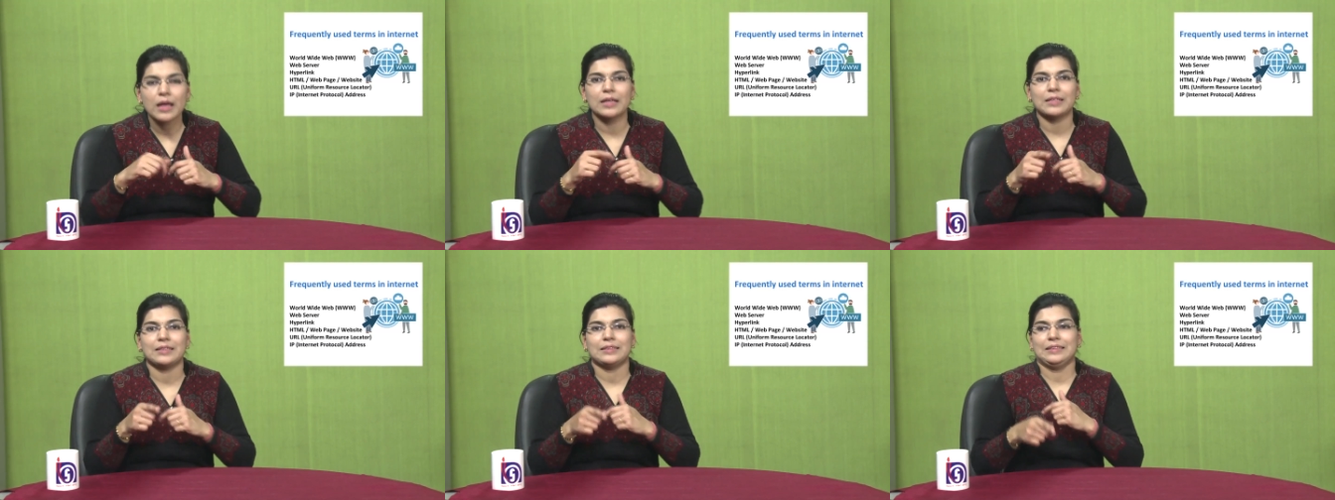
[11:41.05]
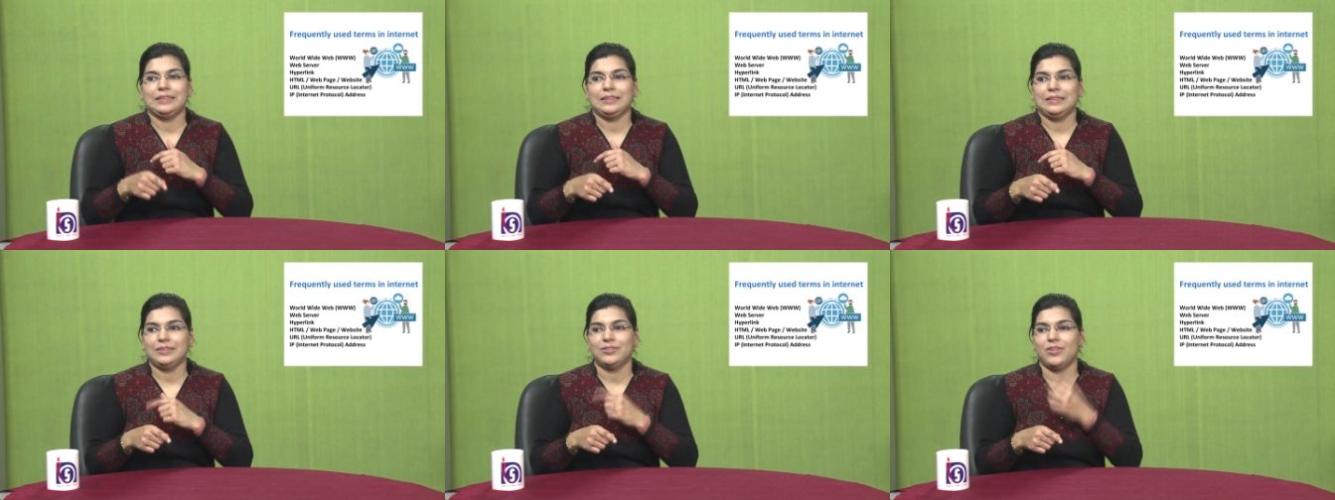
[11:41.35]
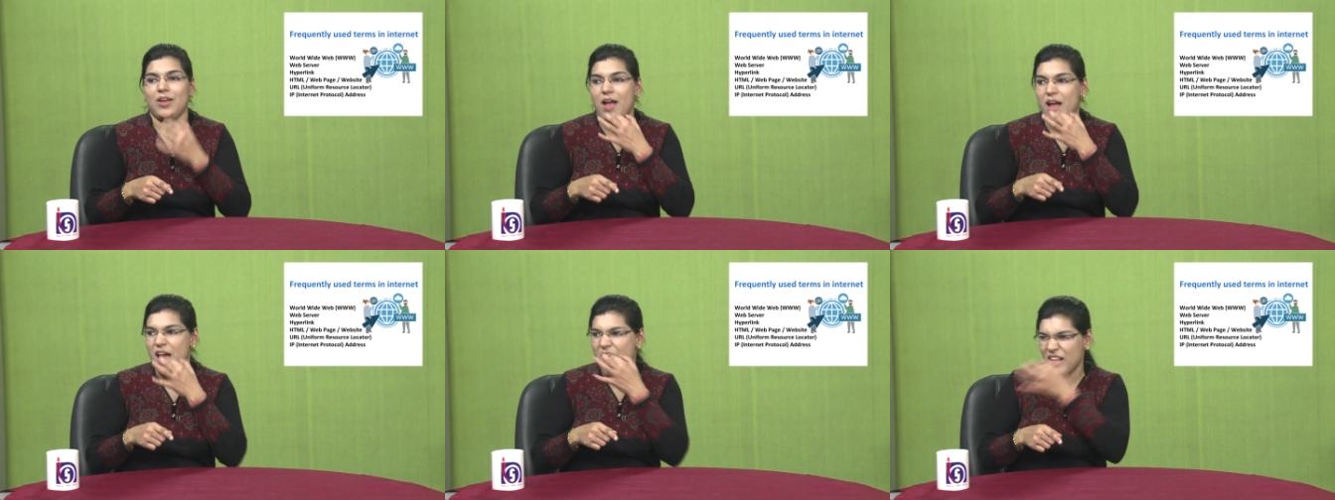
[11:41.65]

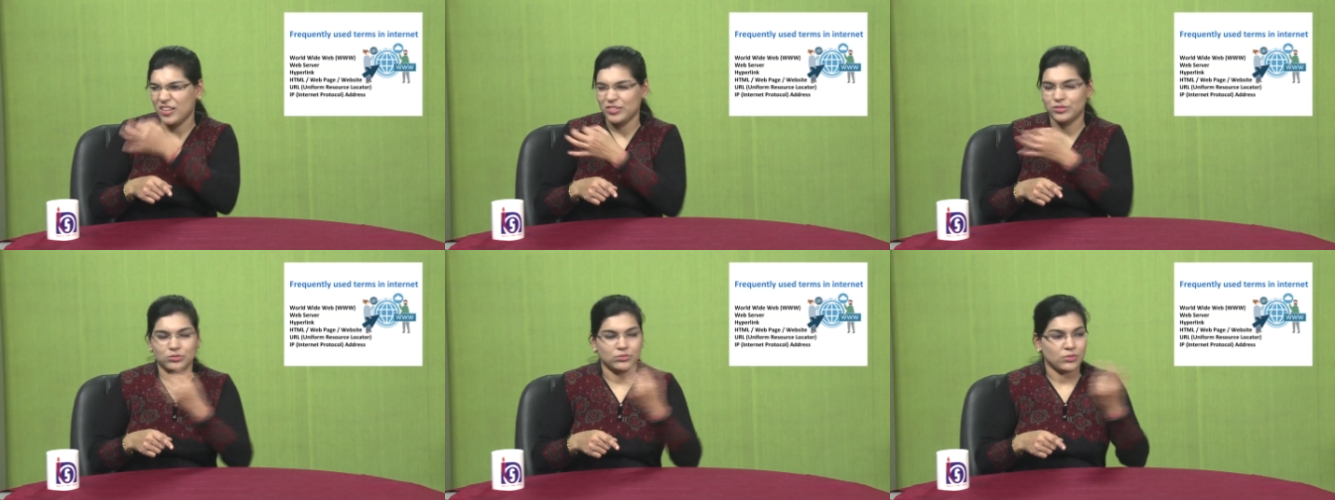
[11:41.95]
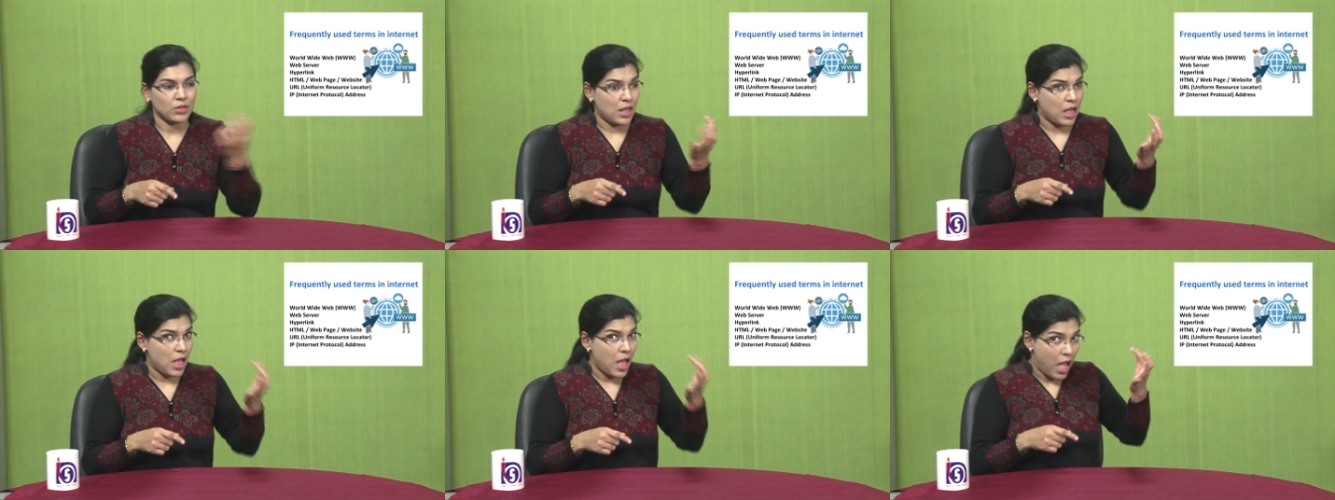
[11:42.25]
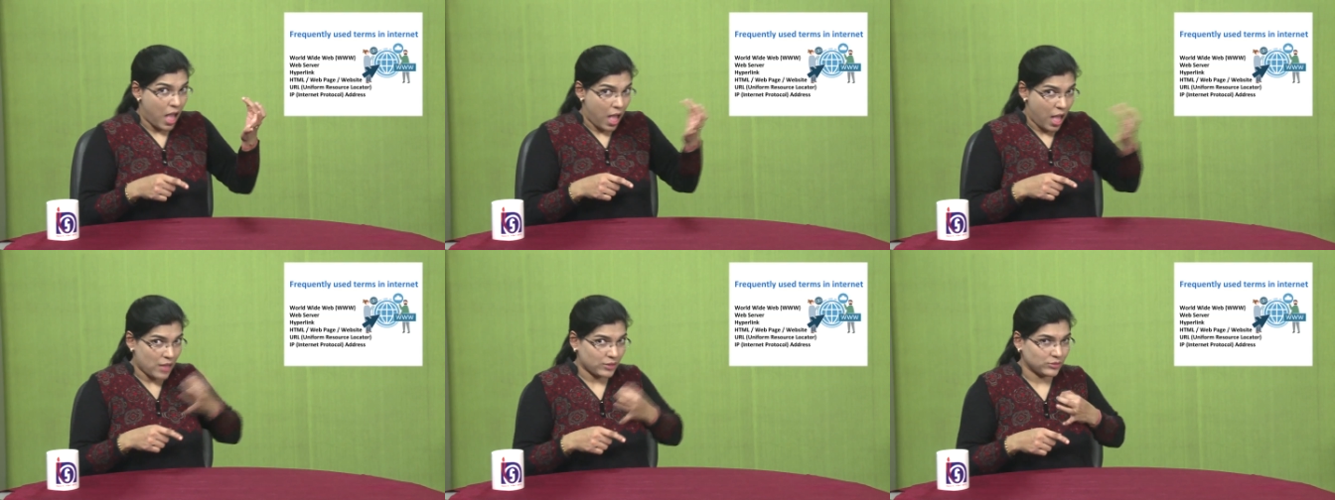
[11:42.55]
because of the
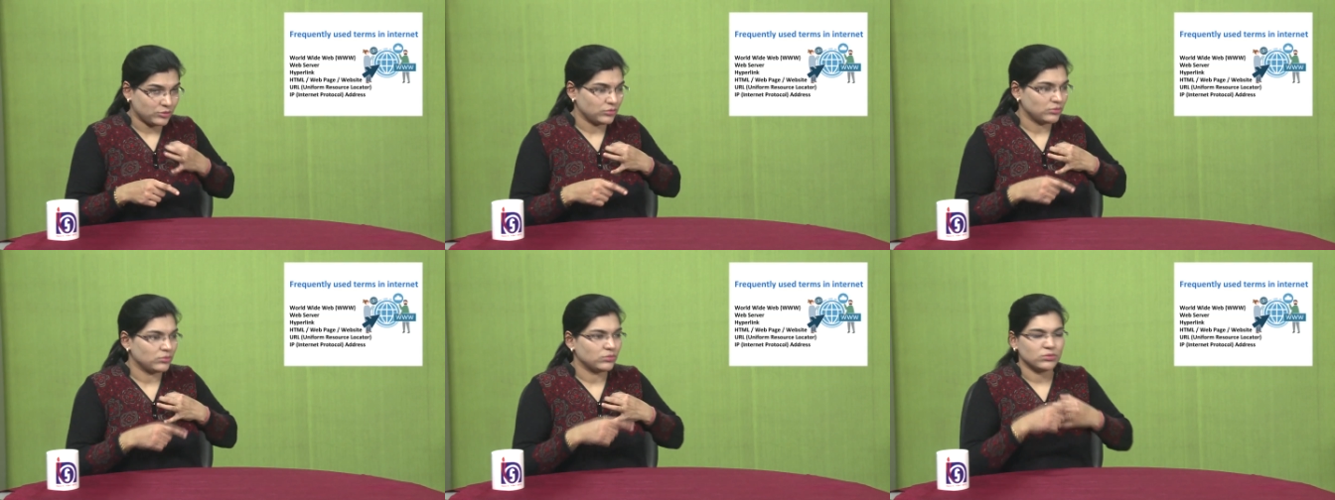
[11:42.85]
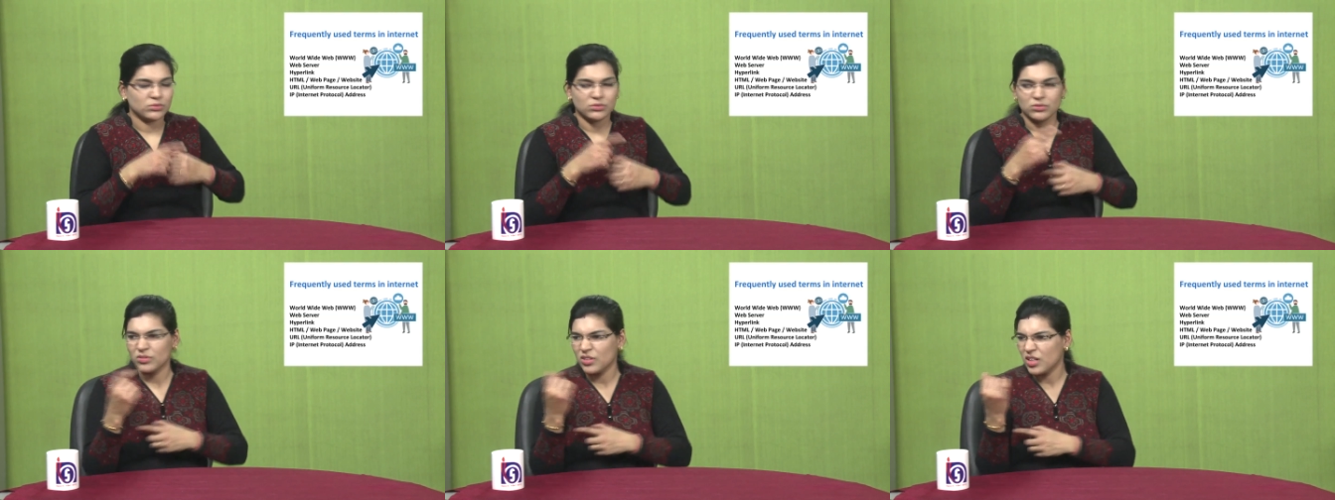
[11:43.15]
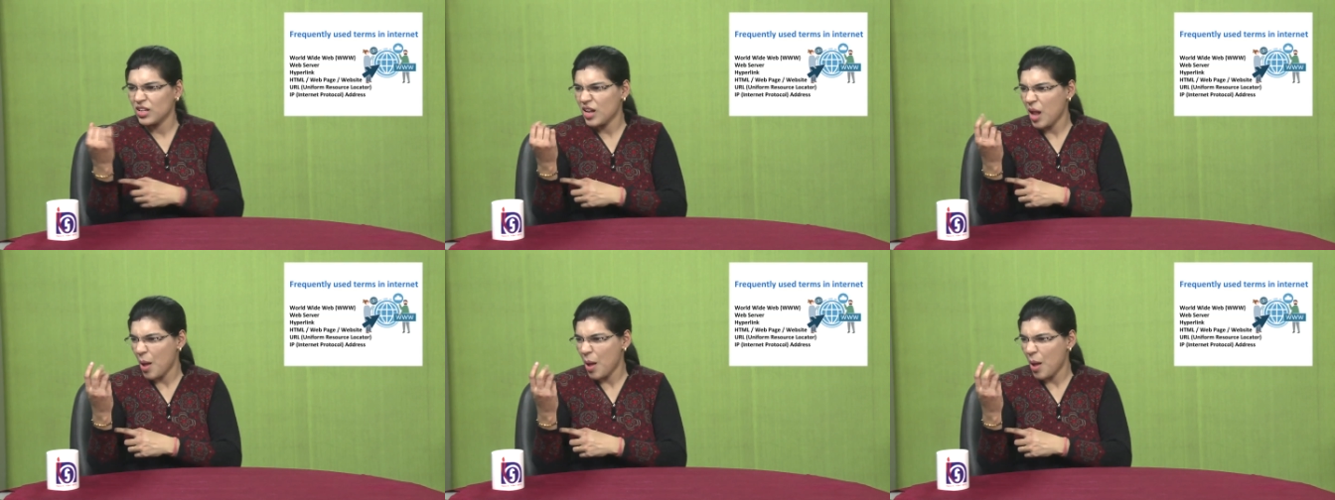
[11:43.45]
IP address.